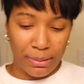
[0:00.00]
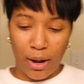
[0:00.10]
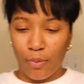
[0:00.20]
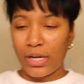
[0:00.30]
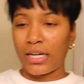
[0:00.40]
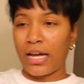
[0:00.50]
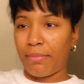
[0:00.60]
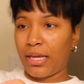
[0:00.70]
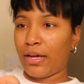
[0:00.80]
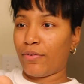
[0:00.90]
but I wanted to
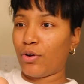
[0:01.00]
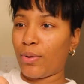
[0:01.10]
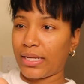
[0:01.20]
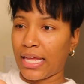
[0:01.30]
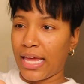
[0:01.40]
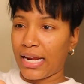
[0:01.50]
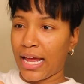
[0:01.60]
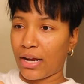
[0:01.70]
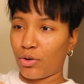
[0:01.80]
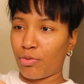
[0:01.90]
come in here real quick to add
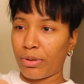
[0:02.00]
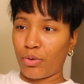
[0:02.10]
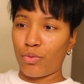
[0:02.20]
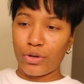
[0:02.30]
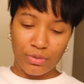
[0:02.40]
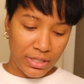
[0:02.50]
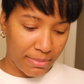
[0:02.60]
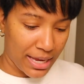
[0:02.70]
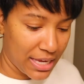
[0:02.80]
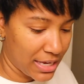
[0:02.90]
like a little bit of oil to
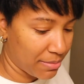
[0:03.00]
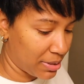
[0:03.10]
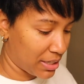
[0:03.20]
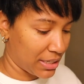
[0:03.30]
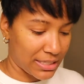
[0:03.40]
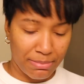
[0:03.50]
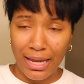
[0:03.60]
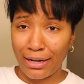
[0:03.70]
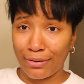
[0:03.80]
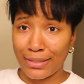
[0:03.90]
my head because my
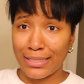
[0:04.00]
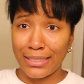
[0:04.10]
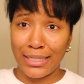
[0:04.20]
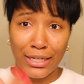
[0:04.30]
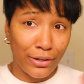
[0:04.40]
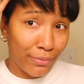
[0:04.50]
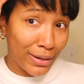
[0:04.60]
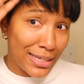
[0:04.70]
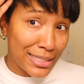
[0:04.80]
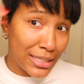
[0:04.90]
hair is looking
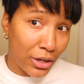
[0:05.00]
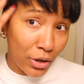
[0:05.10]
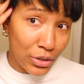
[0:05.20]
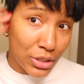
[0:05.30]
crazy, y'all.